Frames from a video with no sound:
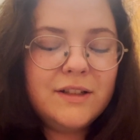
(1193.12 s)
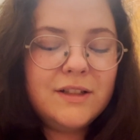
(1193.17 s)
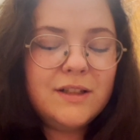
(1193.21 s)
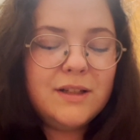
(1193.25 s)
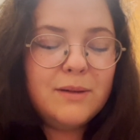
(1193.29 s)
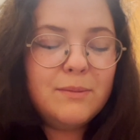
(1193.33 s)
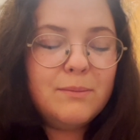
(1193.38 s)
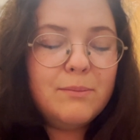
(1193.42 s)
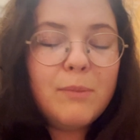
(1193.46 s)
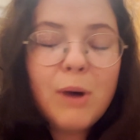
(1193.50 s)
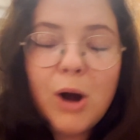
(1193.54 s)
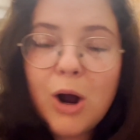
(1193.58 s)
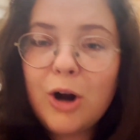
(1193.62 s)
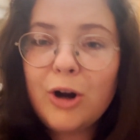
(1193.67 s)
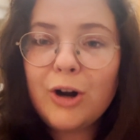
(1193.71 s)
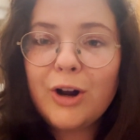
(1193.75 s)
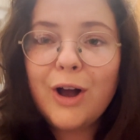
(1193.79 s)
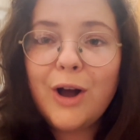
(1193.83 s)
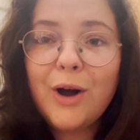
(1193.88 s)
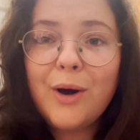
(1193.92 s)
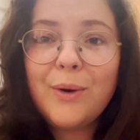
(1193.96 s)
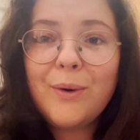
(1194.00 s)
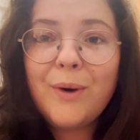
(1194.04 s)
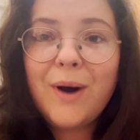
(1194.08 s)

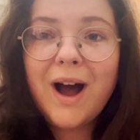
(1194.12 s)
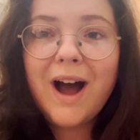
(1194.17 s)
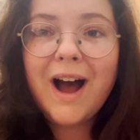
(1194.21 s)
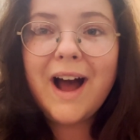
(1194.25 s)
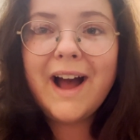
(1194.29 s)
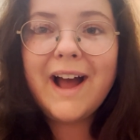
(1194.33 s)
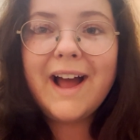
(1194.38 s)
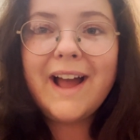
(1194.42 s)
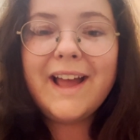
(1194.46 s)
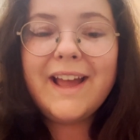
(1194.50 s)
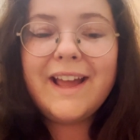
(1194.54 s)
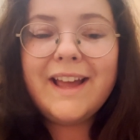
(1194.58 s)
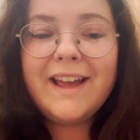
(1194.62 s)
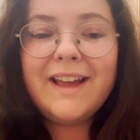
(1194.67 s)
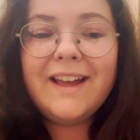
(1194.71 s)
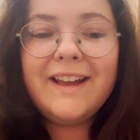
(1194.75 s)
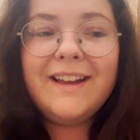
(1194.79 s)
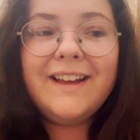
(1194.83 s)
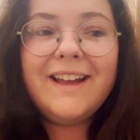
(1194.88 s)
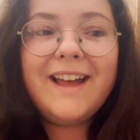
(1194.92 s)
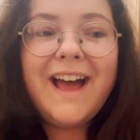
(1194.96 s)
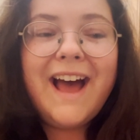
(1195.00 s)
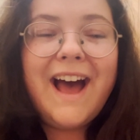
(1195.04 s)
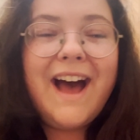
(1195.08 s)
Tomorrow I
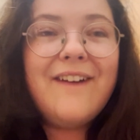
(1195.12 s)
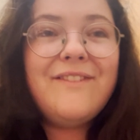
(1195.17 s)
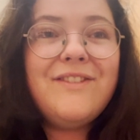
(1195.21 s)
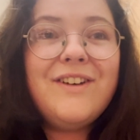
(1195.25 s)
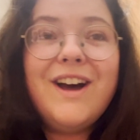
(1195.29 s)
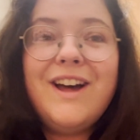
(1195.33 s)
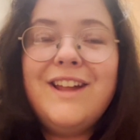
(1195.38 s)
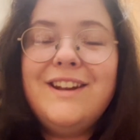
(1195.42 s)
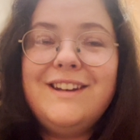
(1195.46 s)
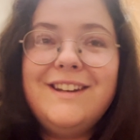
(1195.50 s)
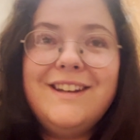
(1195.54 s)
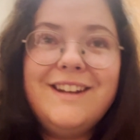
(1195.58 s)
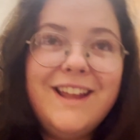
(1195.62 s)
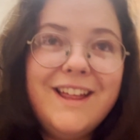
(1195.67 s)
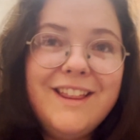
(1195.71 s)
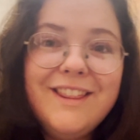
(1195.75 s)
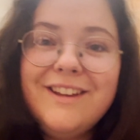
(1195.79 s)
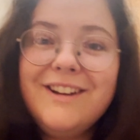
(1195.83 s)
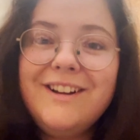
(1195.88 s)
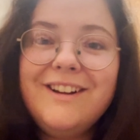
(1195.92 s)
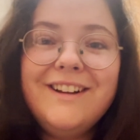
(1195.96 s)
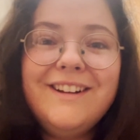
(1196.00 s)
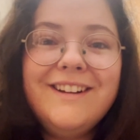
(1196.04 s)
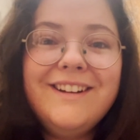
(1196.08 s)
have
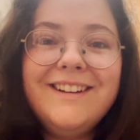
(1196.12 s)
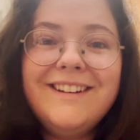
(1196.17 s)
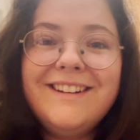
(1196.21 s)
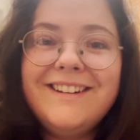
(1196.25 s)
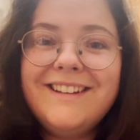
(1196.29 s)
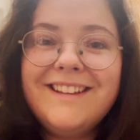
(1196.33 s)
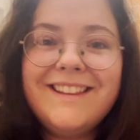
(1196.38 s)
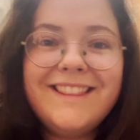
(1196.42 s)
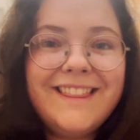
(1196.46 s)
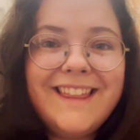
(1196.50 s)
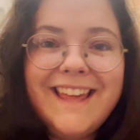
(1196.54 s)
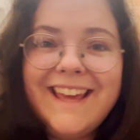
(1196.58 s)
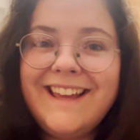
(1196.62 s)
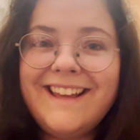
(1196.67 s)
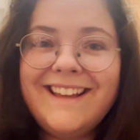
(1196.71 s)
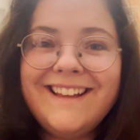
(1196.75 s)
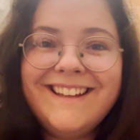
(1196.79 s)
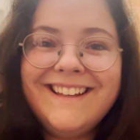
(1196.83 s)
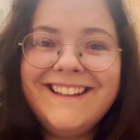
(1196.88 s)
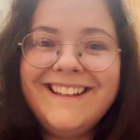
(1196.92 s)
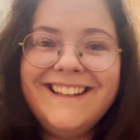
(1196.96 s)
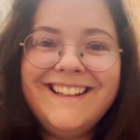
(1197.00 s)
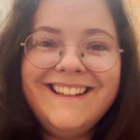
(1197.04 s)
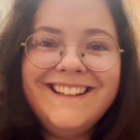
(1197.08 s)
another
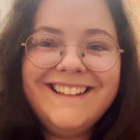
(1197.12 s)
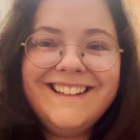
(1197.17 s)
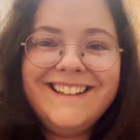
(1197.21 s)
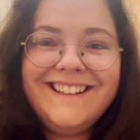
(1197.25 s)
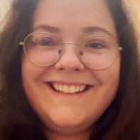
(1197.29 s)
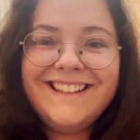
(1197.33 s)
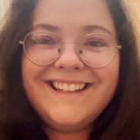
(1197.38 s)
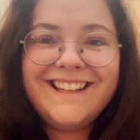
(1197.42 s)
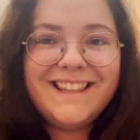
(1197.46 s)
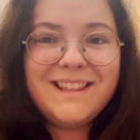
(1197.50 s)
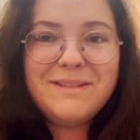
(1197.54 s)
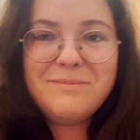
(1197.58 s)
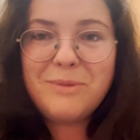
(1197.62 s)
thing in the